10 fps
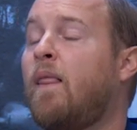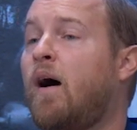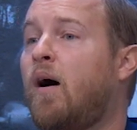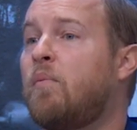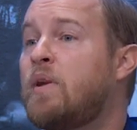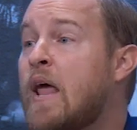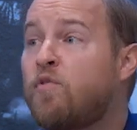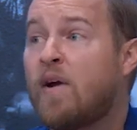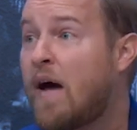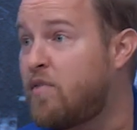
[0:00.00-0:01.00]

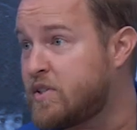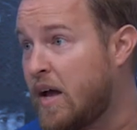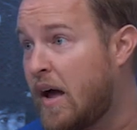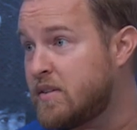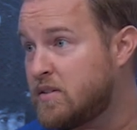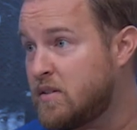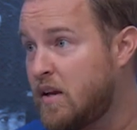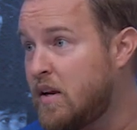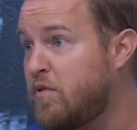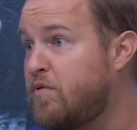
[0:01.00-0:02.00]
Never advertised.
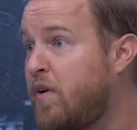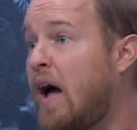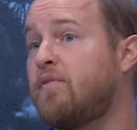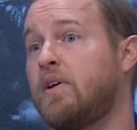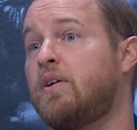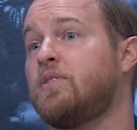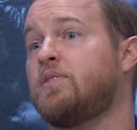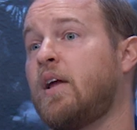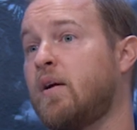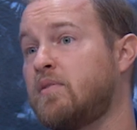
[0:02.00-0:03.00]
And in 5
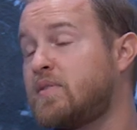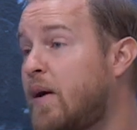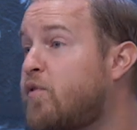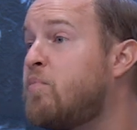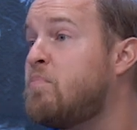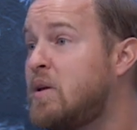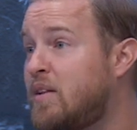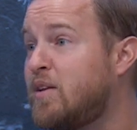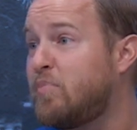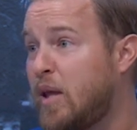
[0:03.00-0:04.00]
years, like several
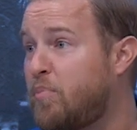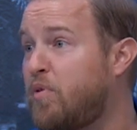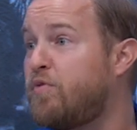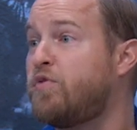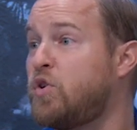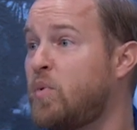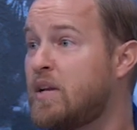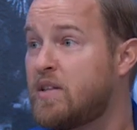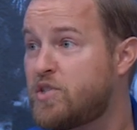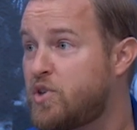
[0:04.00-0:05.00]
million people flew
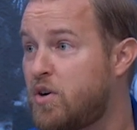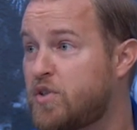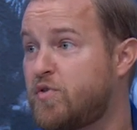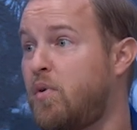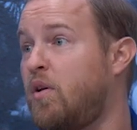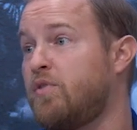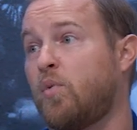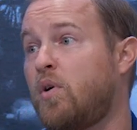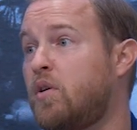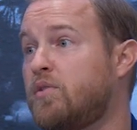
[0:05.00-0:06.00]
into this church from all over the
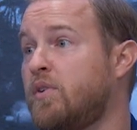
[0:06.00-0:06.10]
world.